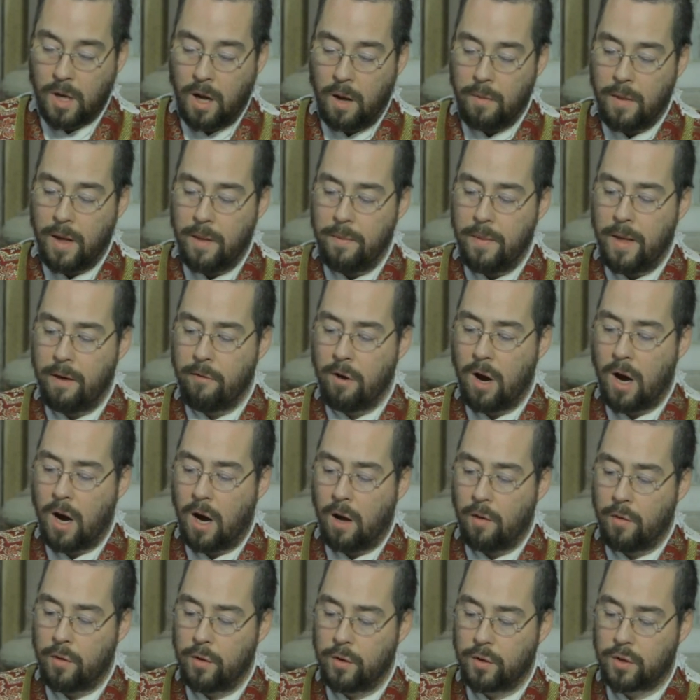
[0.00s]
And then there are
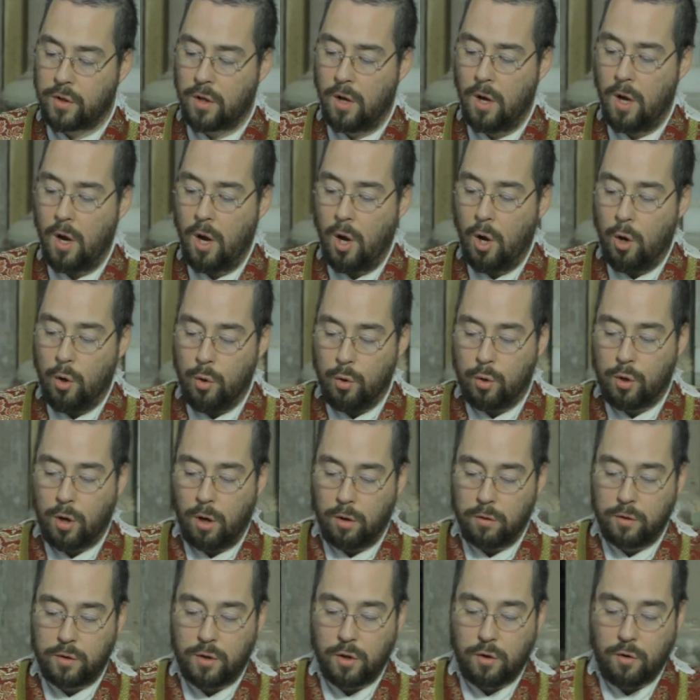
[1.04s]
others who
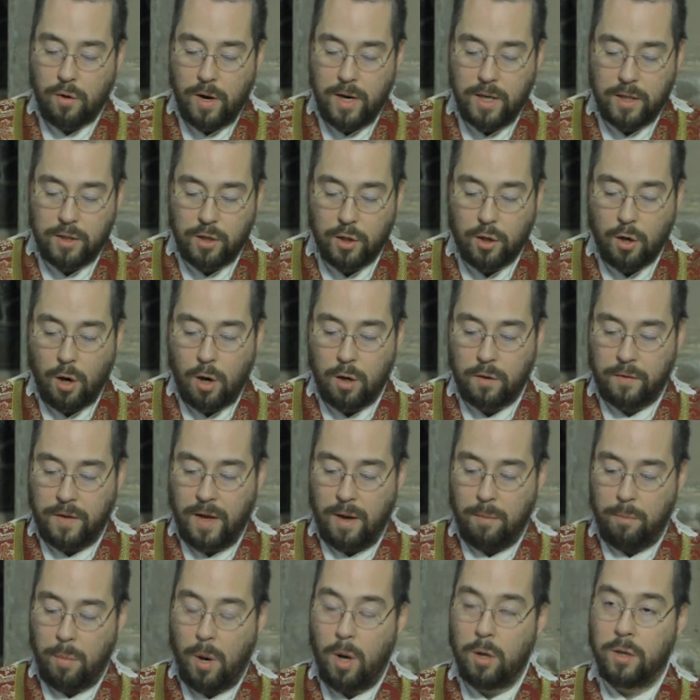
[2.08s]
consecrate to God
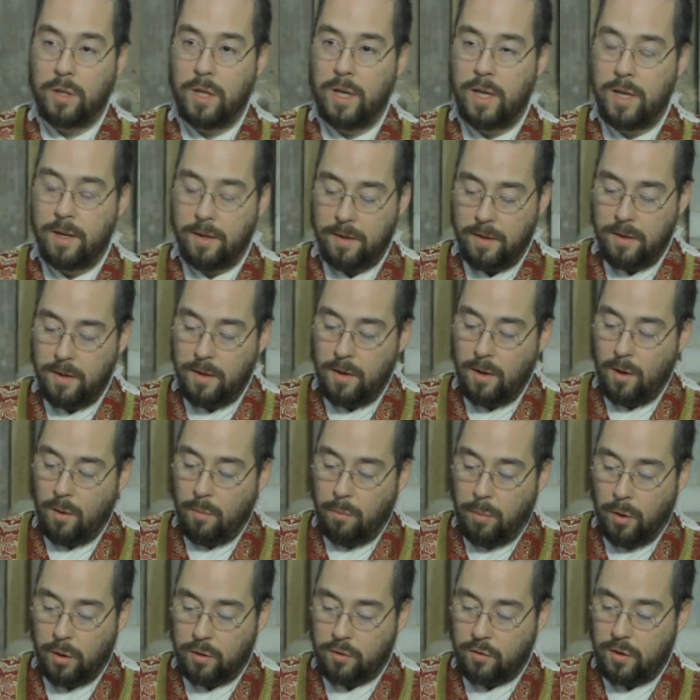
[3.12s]
their body,
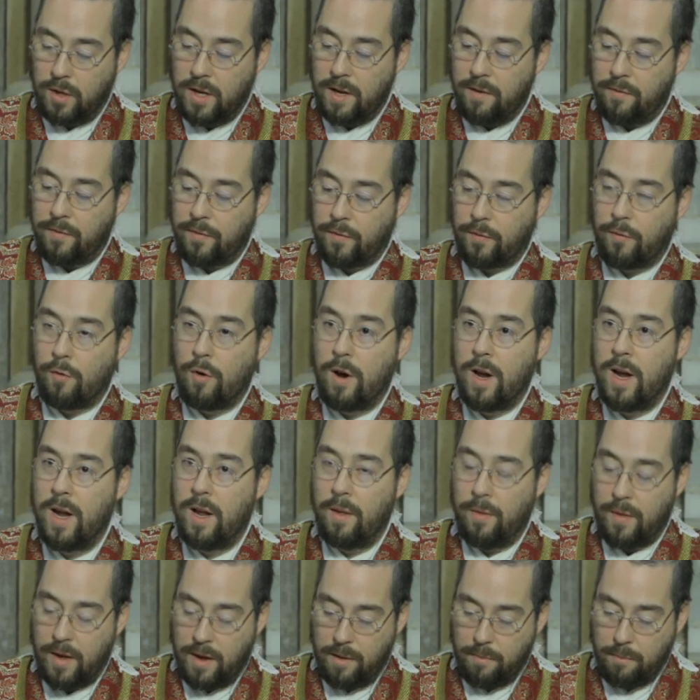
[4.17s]
but leave free
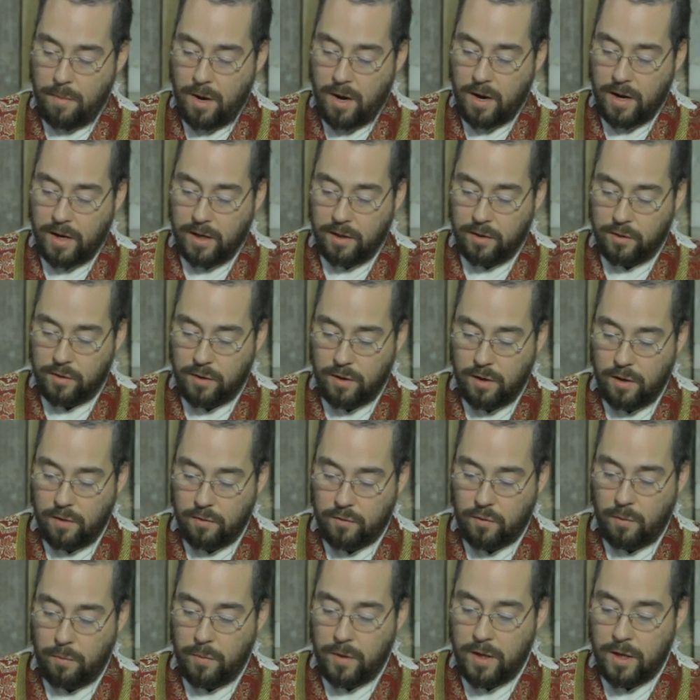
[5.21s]
their mind
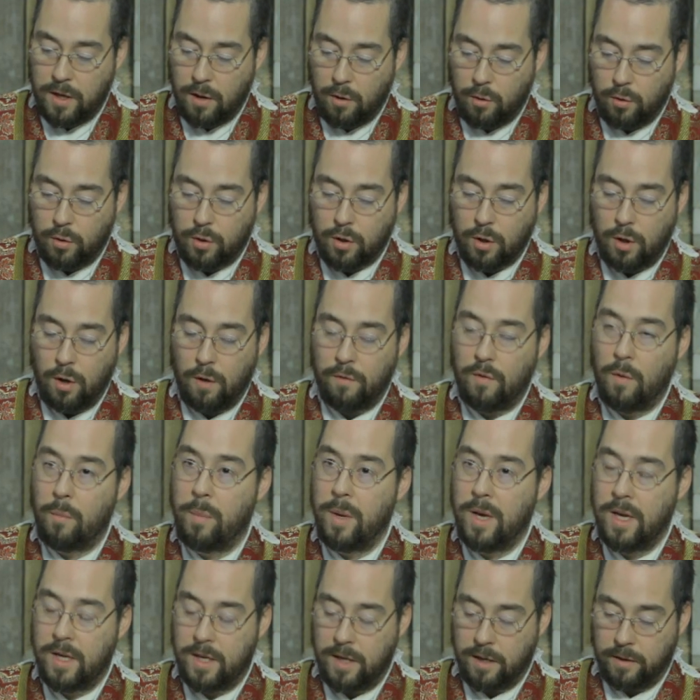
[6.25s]
from the yoke of
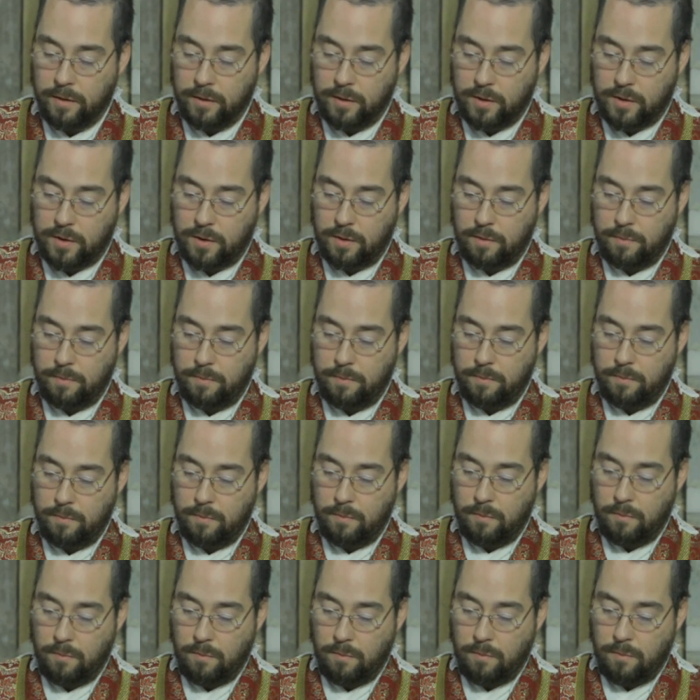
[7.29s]
obedience.
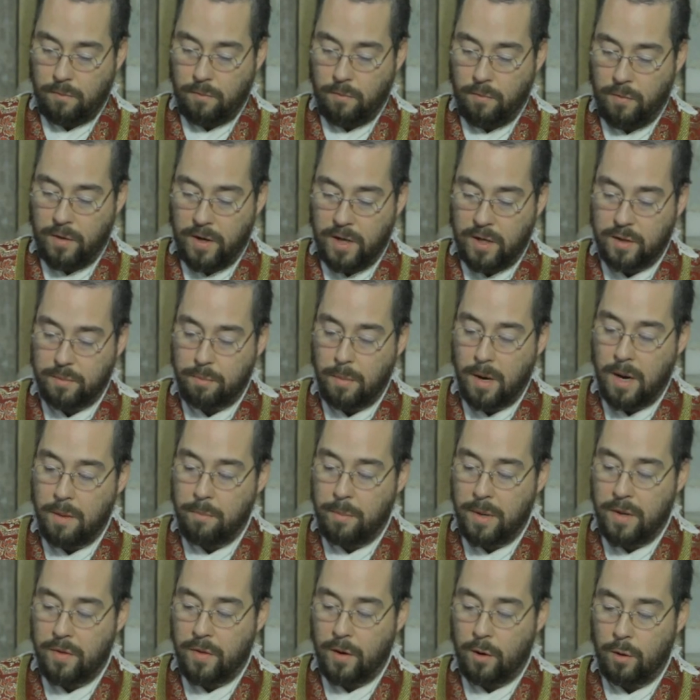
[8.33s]
These might
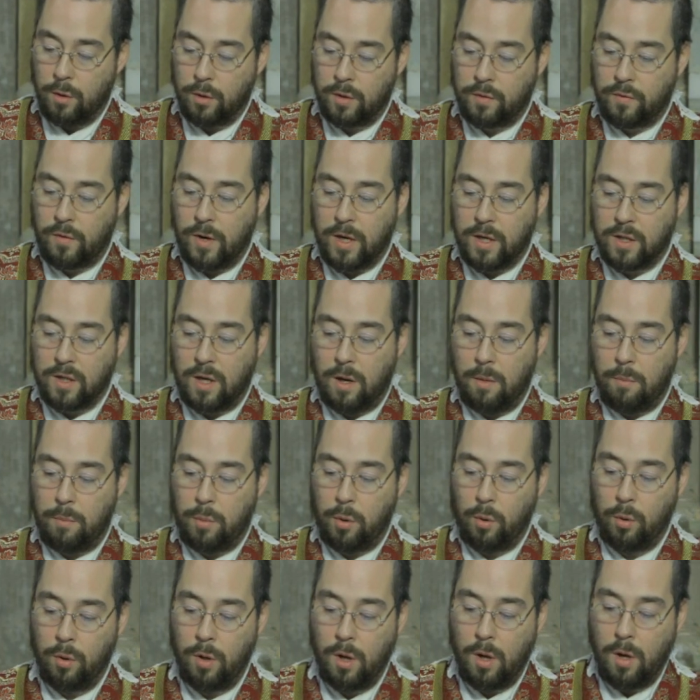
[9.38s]
be those, for
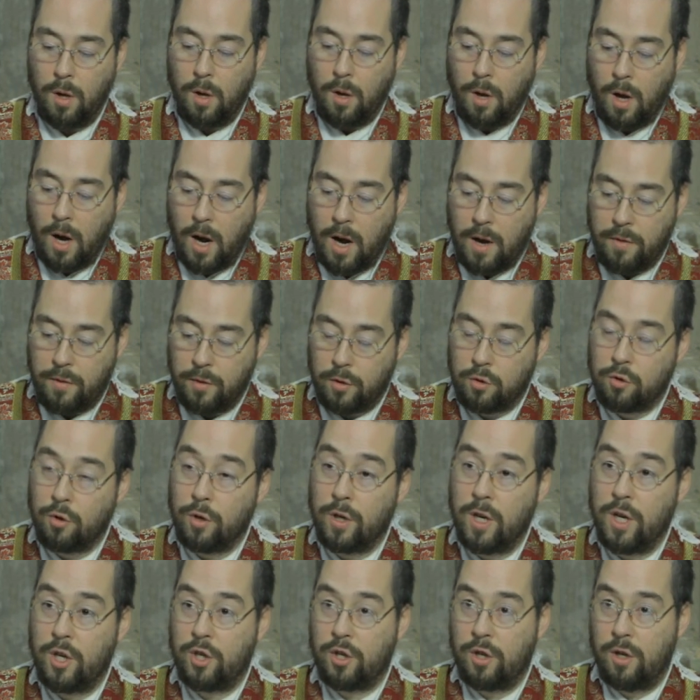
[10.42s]
example, either
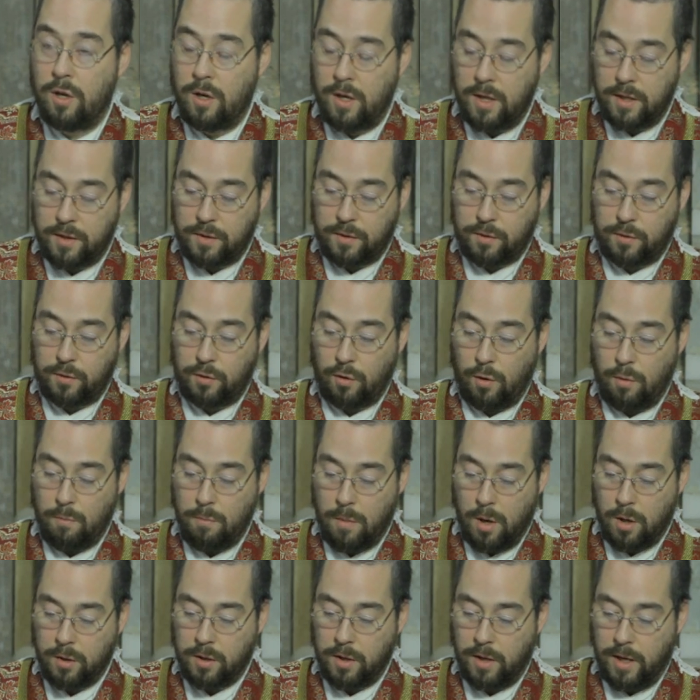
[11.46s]
traditionalists or
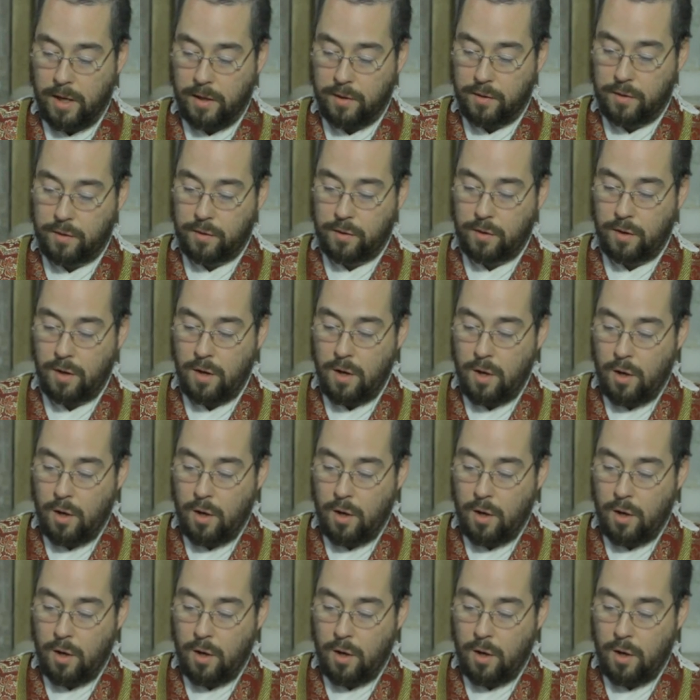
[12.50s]
modernists,